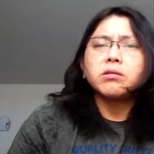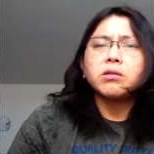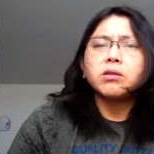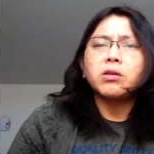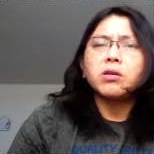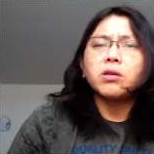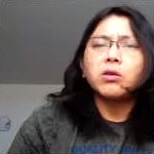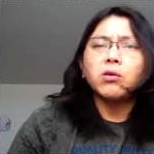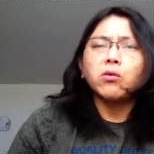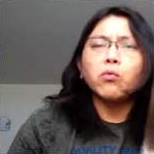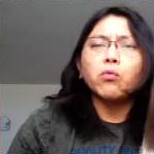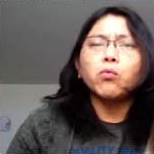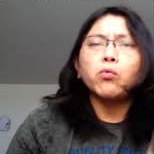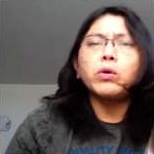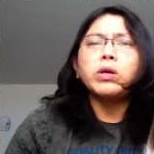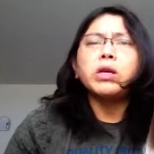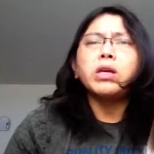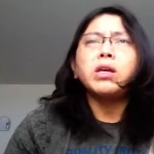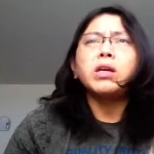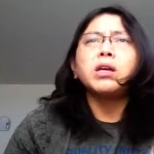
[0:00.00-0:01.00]
you know,
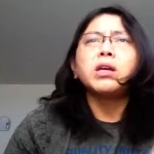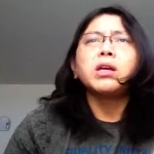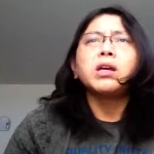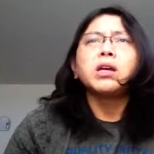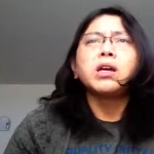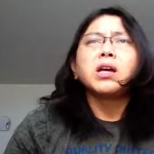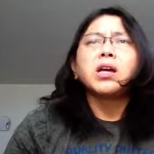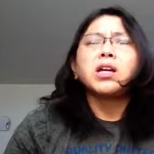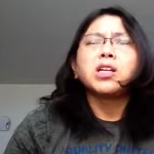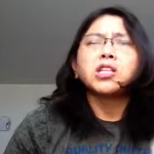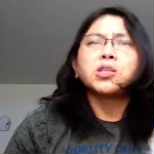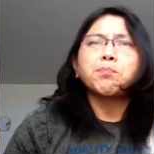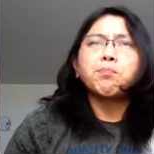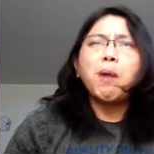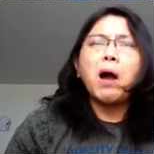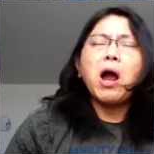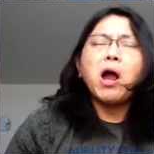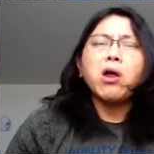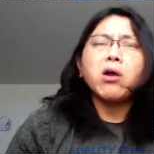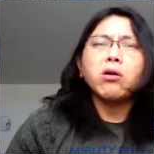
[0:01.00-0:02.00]
we
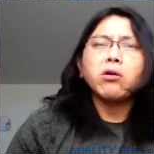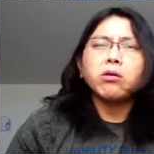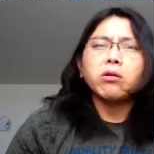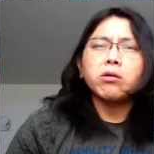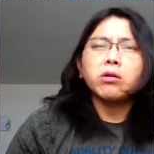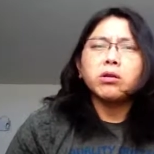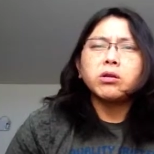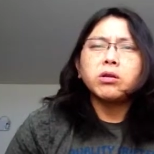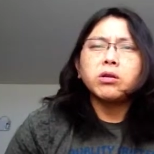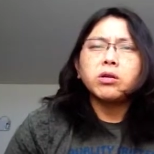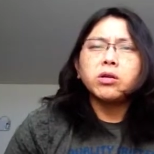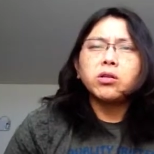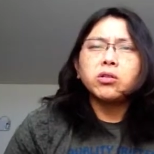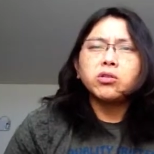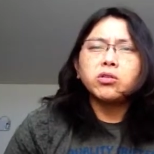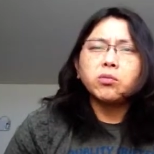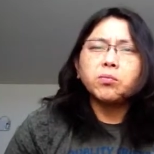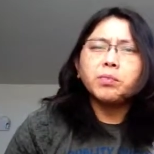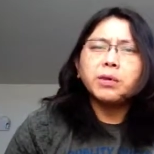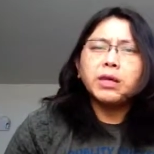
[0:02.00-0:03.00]
aspire
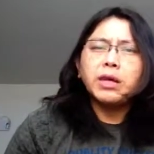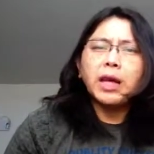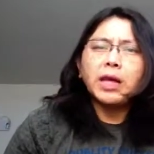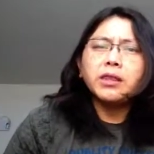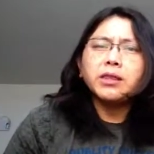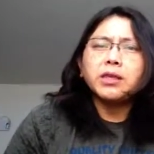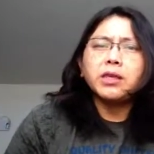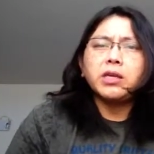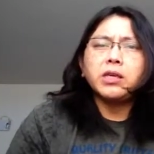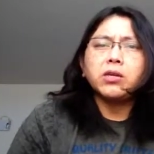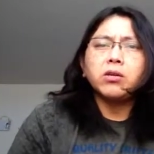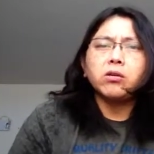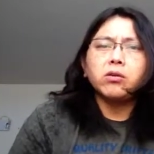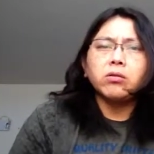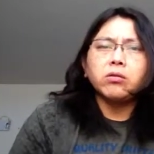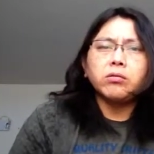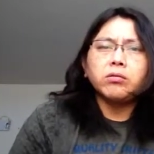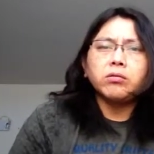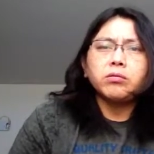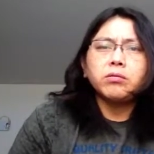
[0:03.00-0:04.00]
to be like the
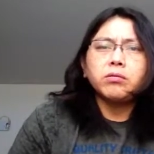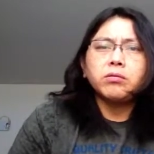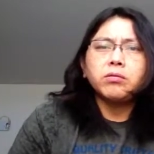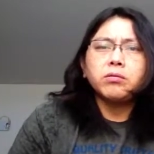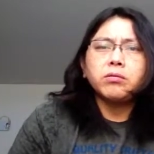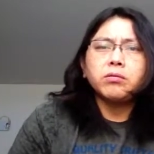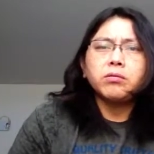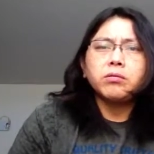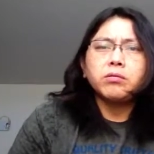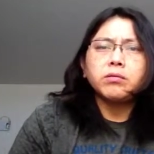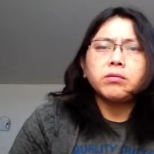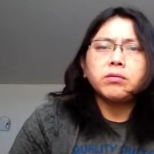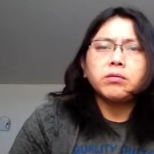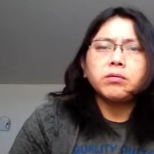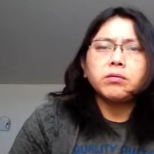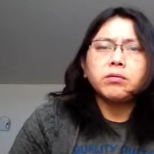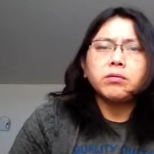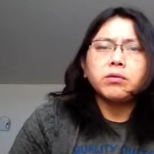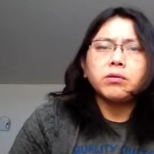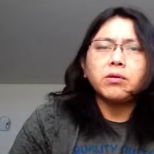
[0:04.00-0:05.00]
eagle.
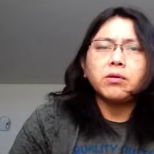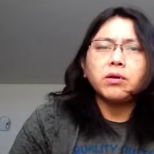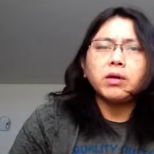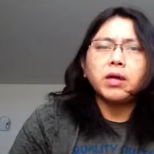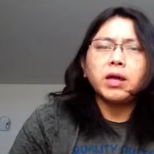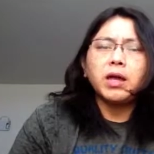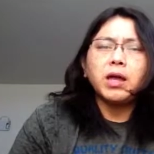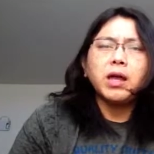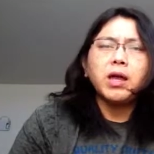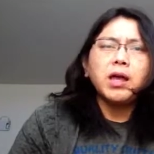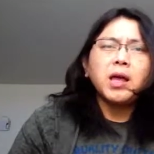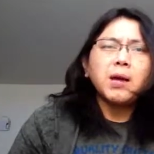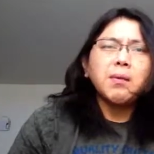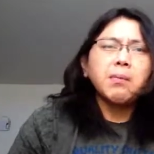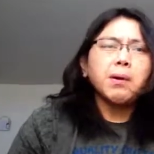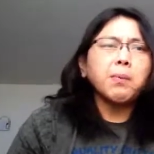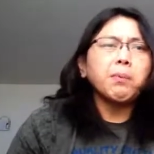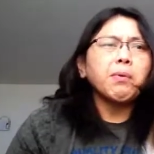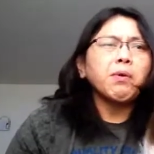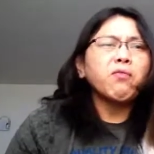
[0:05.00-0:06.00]
Okay?
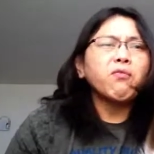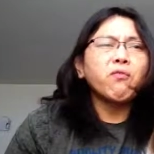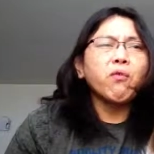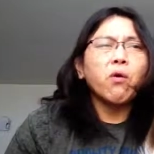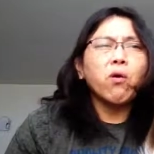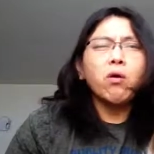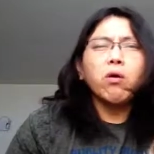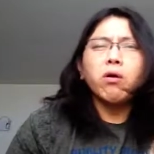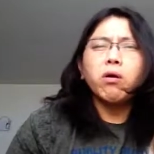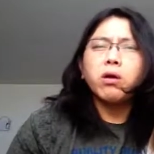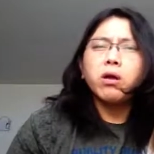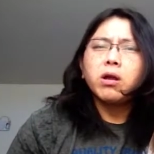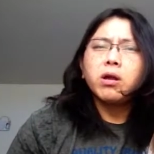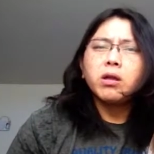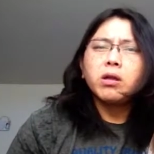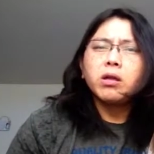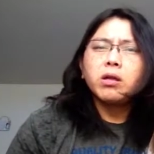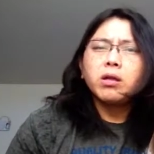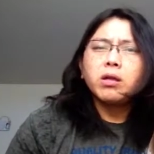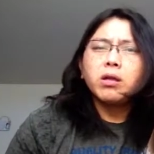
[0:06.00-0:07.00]
But before,
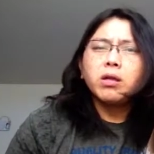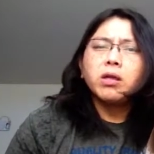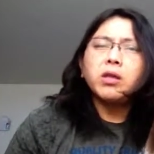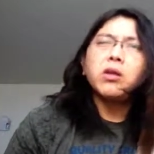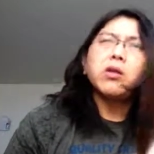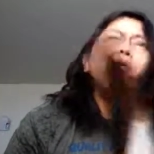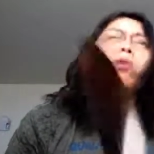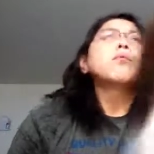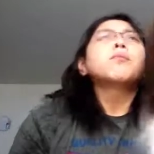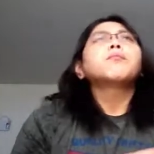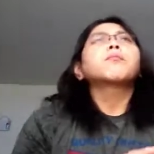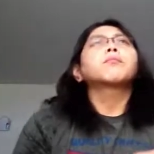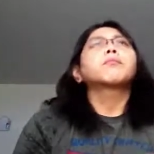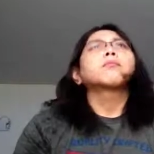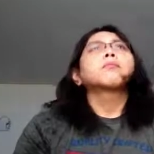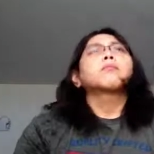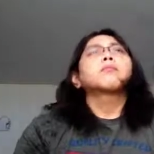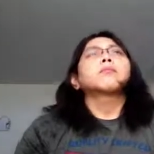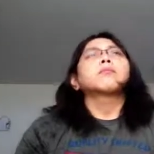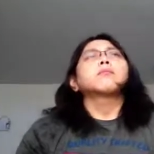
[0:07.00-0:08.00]
you know,
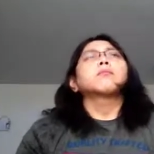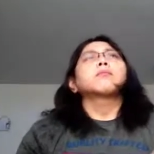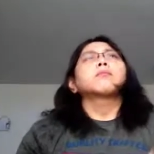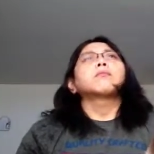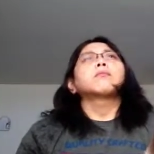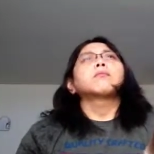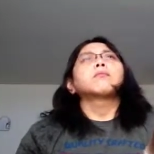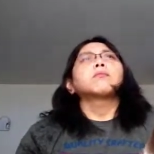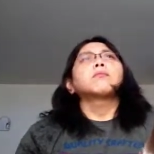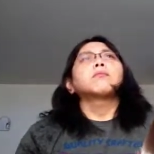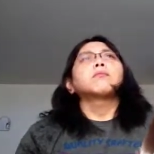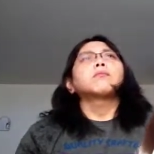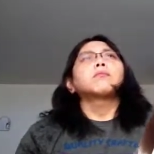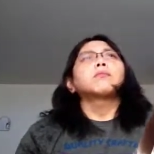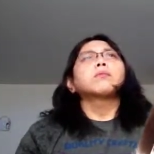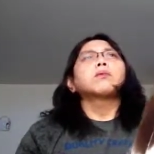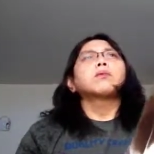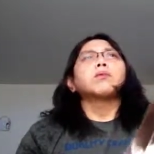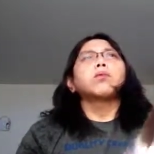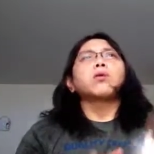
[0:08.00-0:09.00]

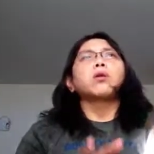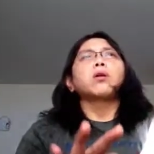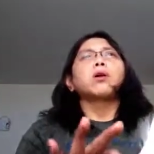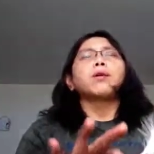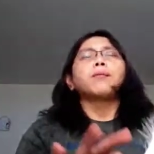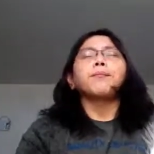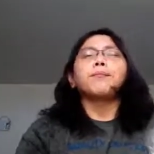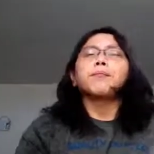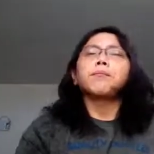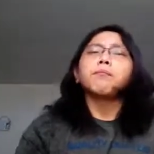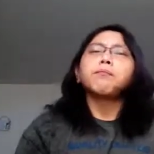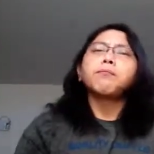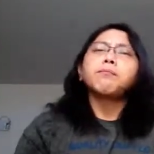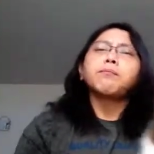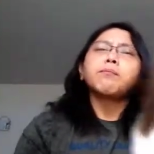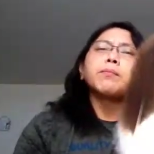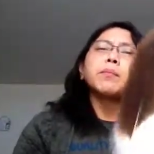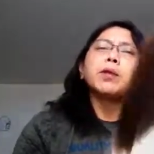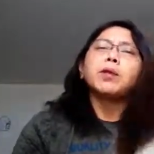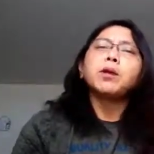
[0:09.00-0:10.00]
hold on,
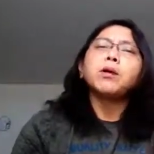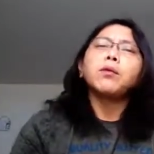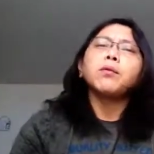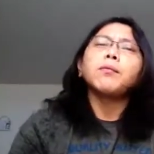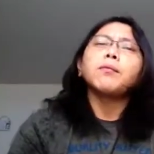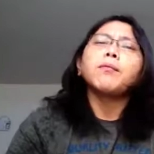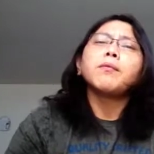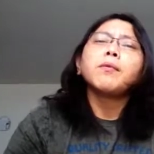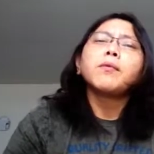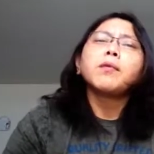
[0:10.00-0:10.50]
you know,